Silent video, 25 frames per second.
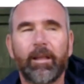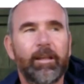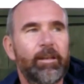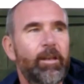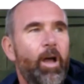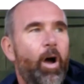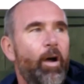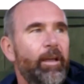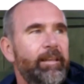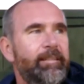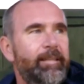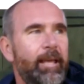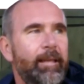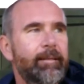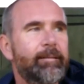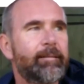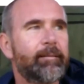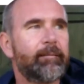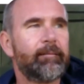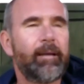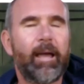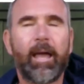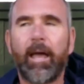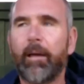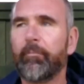No, he did,
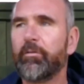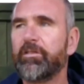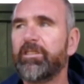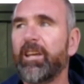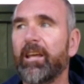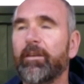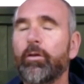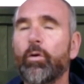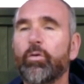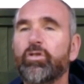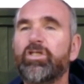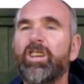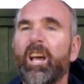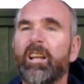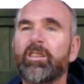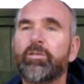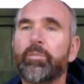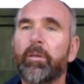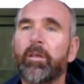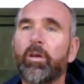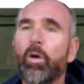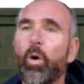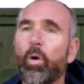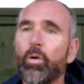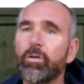because he had no chance
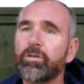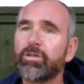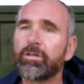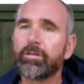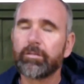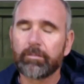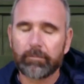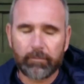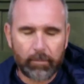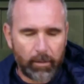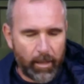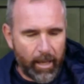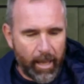for the goals.